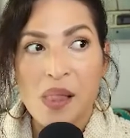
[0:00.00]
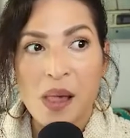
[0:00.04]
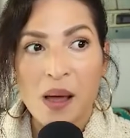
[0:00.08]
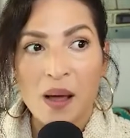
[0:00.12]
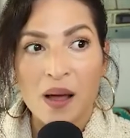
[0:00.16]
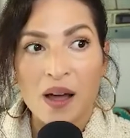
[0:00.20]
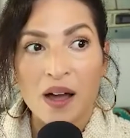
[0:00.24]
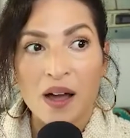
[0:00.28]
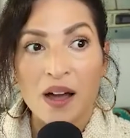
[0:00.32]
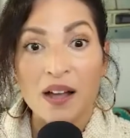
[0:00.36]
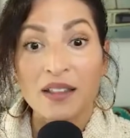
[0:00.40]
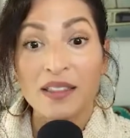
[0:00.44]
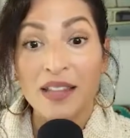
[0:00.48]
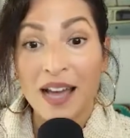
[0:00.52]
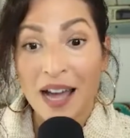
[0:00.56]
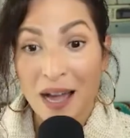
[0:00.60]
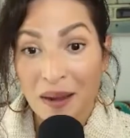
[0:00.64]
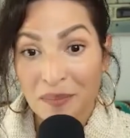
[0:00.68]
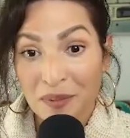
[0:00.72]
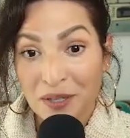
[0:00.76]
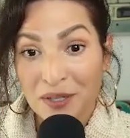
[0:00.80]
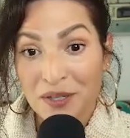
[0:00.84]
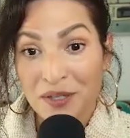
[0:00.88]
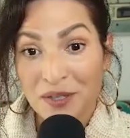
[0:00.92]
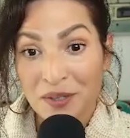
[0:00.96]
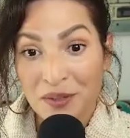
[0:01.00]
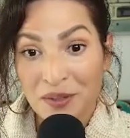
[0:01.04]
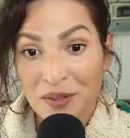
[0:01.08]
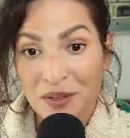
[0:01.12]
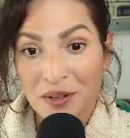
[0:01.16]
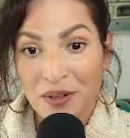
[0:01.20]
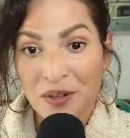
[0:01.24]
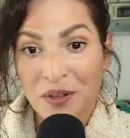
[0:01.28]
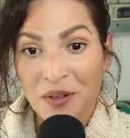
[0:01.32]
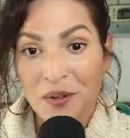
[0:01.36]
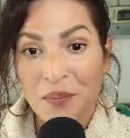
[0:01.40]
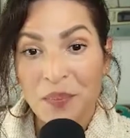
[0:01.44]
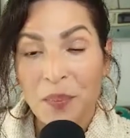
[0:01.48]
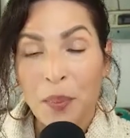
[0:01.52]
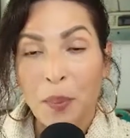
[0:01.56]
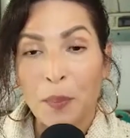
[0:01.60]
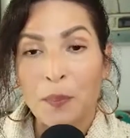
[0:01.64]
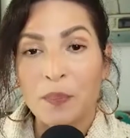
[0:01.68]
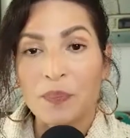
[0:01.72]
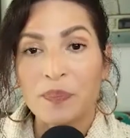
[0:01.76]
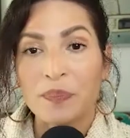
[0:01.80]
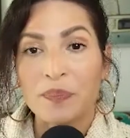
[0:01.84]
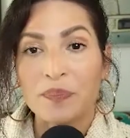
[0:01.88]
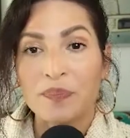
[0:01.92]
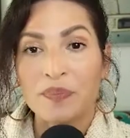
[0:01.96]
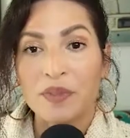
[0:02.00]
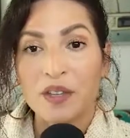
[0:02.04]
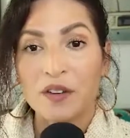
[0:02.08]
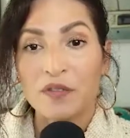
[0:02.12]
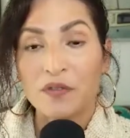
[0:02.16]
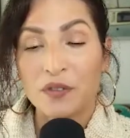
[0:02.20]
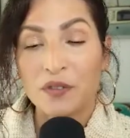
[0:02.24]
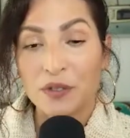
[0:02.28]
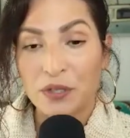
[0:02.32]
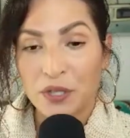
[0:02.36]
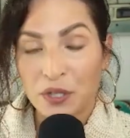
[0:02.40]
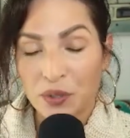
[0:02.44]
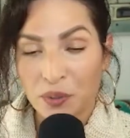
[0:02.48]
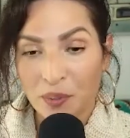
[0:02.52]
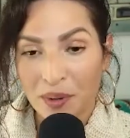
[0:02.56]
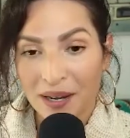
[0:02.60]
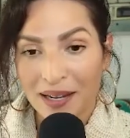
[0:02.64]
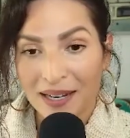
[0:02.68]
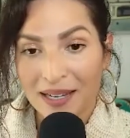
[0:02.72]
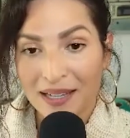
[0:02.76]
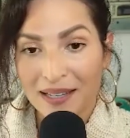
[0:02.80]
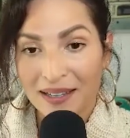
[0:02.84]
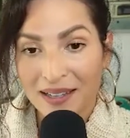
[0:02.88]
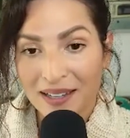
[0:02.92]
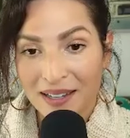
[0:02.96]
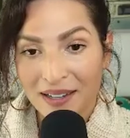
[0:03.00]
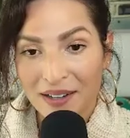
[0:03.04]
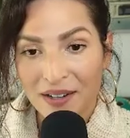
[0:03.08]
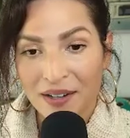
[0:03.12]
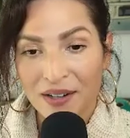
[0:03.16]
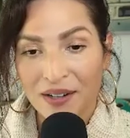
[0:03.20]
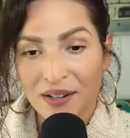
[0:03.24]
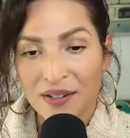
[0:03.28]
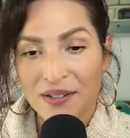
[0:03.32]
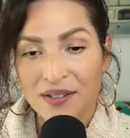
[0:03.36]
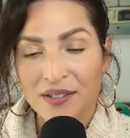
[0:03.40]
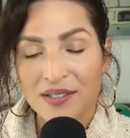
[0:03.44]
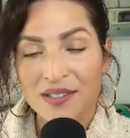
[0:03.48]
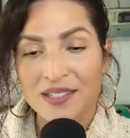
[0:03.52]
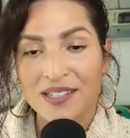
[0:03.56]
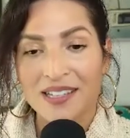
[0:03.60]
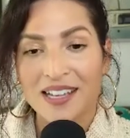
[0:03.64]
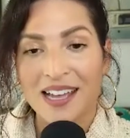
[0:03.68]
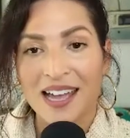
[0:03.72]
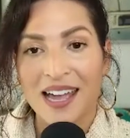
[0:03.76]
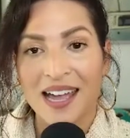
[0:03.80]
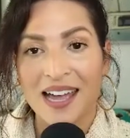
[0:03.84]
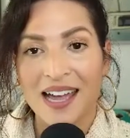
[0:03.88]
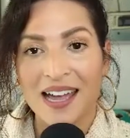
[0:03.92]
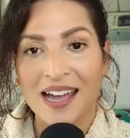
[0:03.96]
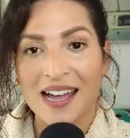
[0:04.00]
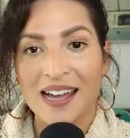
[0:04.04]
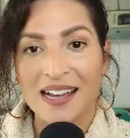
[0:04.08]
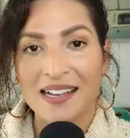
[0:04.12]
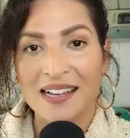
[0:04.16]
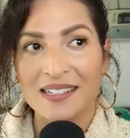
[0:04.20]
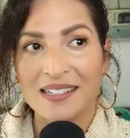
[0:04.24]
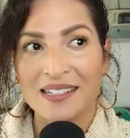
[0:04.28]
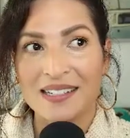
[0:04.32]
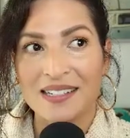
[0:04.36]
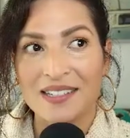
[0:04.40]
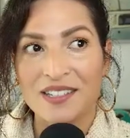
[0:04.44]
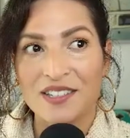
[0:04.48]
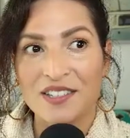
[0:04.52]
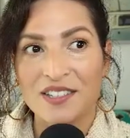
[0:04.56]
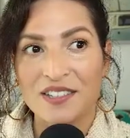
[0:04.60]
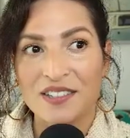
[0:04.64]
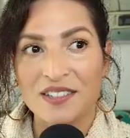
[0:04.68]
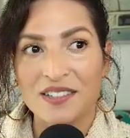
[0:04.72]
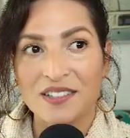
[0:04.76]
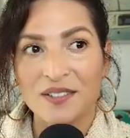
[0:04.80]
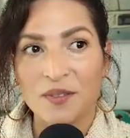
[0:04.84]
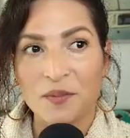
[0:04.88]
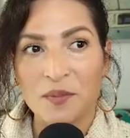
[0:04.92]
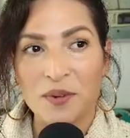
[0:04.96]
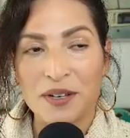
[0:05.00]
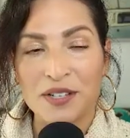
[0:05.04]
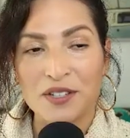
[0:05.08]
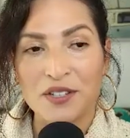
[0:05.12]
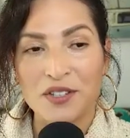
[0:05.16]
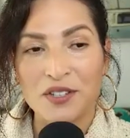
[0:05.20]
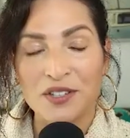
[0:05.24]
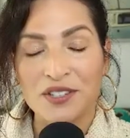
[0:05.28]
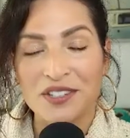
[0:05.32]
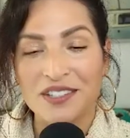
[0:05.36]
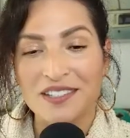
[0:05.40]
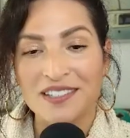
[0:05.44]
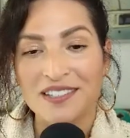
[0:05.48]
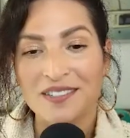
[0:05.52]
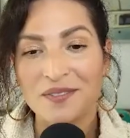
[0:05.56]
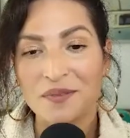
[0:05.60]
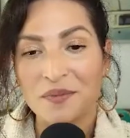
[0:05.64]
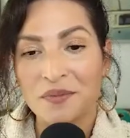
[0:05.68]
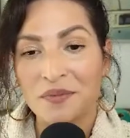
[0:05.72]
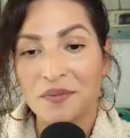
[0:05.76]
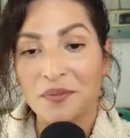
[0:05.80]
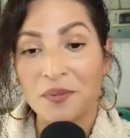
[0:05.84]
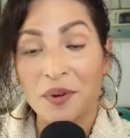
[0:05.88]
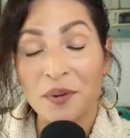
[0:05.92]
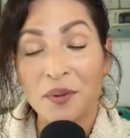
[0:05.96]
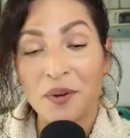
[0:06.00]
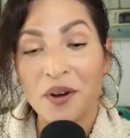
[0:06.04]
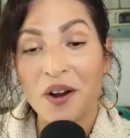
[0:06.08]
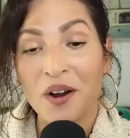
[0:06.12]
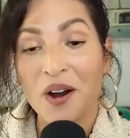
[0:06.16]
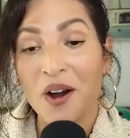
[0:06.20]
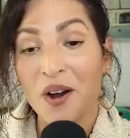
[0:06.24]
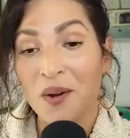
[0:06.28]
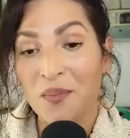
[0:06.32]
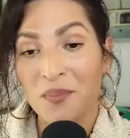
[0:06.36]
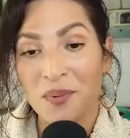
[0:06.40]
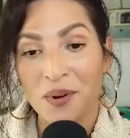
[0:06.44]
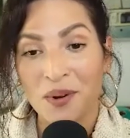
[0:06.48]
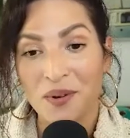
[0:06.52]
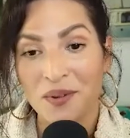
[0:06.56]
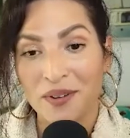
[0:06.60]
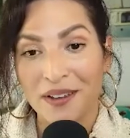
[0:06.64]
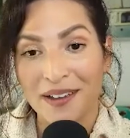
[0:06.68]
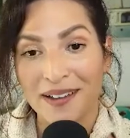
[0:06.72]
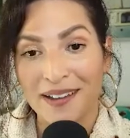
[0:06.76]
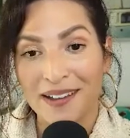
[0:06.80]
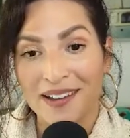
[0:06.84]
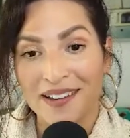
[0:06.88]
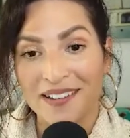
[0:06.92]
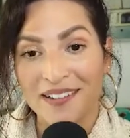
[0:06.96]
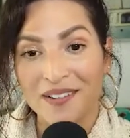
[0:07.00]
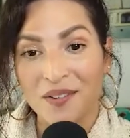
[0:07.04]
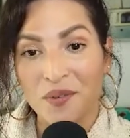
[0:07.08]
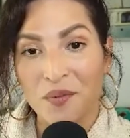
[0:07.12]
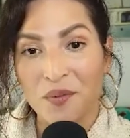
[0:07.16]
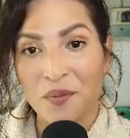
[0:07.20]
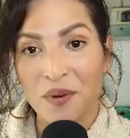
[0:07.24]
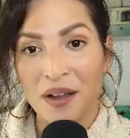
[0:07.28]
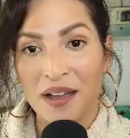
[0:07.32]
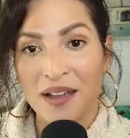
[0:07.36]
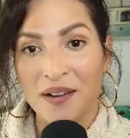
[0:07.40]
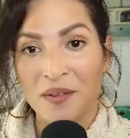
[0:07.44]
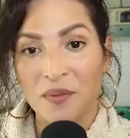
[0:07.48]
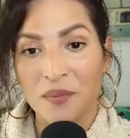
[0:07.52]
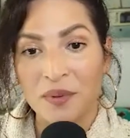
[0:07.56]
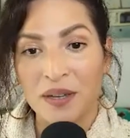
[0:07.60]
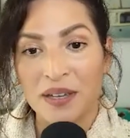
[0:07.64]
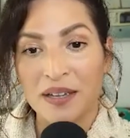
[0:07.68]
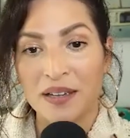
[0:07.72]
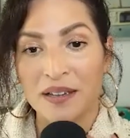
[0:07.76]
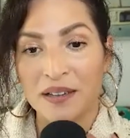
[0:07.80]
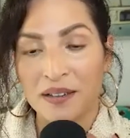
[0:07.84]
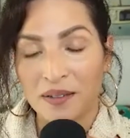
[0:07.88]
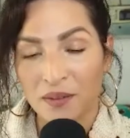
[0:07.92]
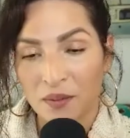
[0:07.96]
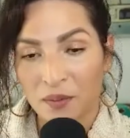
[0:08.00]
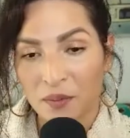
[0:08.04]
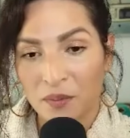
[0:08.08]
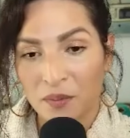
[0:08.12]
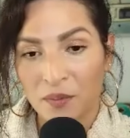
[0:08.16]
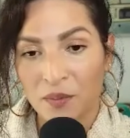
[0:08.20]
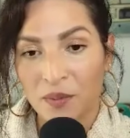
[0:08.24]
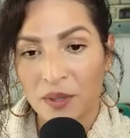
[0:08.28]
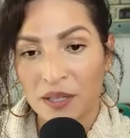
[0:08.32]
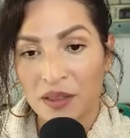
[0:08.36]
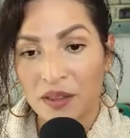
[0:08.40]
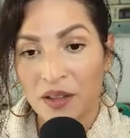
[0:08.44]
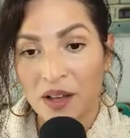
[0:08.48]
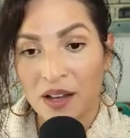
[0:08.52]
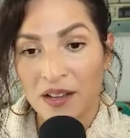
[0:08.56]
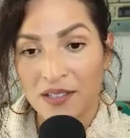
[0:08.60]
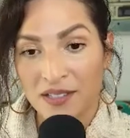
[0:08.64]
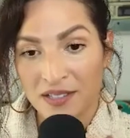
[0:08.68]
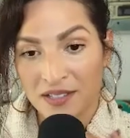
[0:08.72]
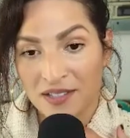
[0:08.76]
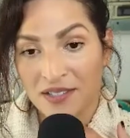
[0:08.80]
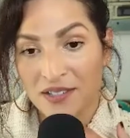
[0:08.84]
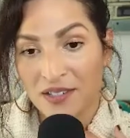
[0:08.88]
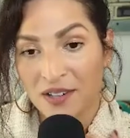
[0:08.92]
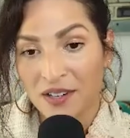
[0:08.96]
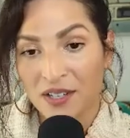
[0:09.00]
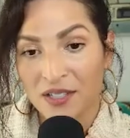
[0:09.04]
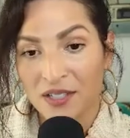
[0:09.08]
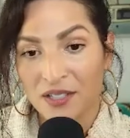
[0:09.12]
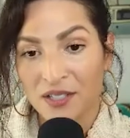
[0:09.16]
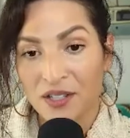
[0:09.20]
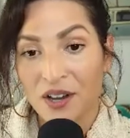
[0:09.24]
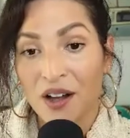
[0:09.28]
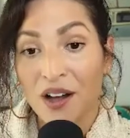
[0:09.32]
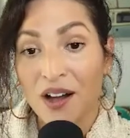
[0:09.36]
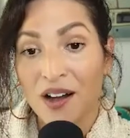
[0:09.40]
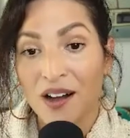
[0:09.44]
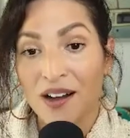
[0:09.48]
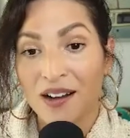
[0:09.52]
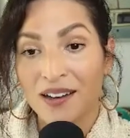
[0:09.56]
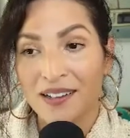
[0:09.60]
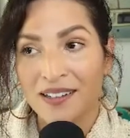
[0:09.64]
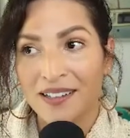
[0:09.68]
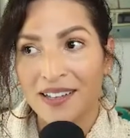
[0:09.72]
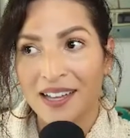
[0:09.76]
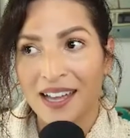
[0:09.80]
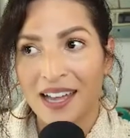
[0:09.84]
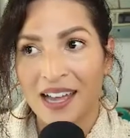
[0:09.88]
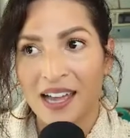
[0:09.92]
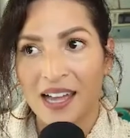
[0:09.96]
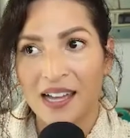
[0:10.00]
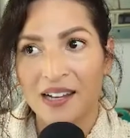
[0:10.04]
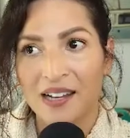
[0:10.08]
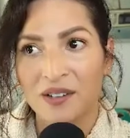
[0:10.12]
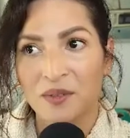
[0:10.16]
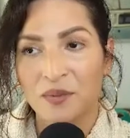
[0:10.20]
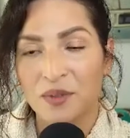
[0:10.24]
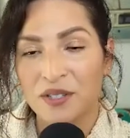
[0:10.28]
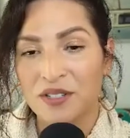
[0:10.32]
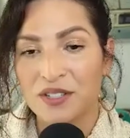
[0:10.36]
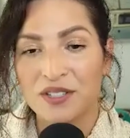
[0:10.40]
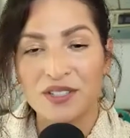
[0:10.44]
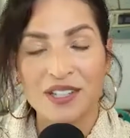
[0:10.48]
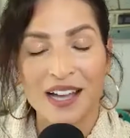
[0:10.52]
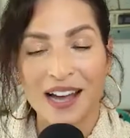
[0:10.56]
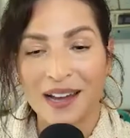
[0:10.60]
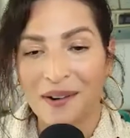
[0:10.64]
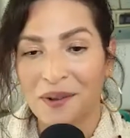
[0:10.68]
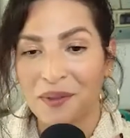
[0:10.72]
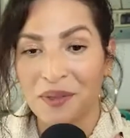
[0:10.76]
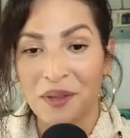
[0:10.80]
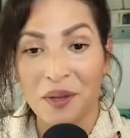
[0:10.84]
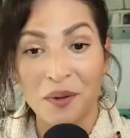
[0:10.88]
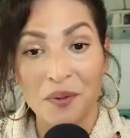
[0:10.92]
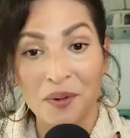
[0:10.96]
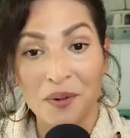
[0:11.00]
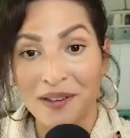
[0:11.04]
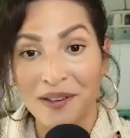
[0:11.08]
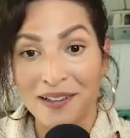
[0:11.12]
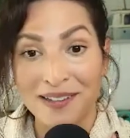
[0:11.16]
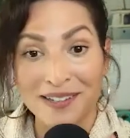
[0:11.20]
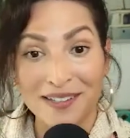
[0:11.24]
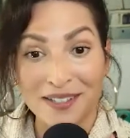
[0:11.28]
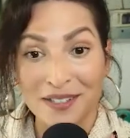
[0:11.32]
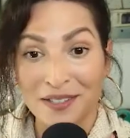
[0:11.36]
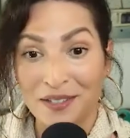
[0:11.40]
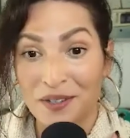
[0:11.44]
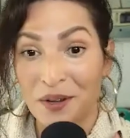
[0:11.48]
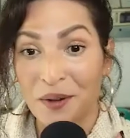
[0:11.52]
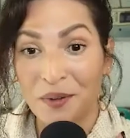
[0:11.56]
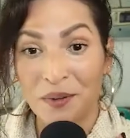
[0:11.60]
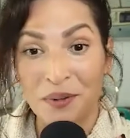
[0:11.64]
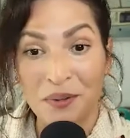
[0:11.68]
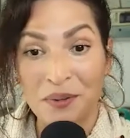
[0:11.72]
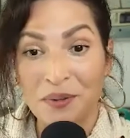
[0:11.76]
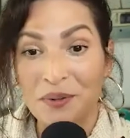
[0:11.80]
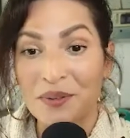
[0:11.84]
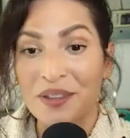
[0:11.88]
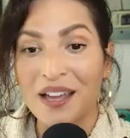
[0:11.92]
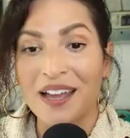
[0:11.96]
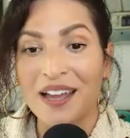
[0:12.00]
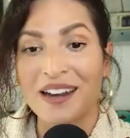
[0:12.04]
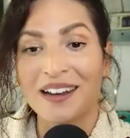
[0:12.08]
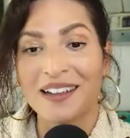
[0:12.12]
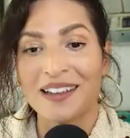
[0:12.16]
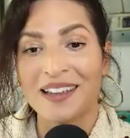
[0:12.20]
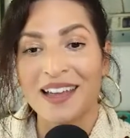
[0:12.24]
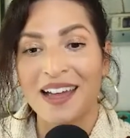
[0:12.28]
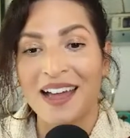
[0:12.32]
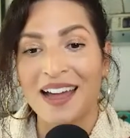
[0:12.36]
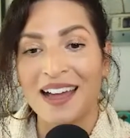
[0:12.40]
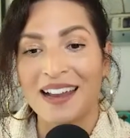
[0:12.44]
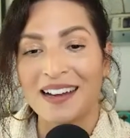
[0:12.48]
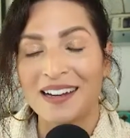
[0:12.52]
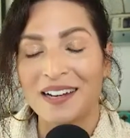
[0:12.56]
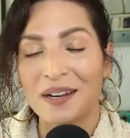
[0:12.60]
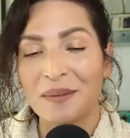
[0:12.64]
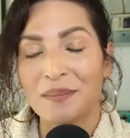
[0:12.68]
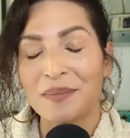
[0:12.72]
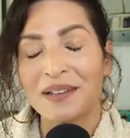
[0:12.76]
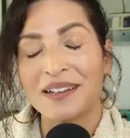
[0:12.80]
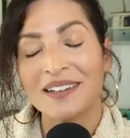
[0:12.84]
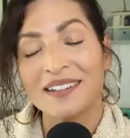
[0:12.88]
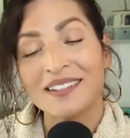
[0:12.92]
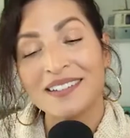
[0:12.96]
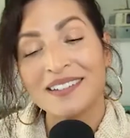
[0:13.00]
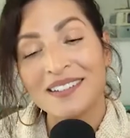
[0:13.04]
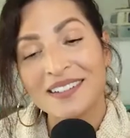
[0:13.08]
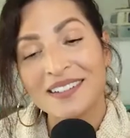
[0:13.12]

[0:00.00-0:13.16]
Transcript: a labradoodle for 20 years and we just we were heartbroken when we we lost our dog and we just I don't think we could go through that again and I'm like, "Oh,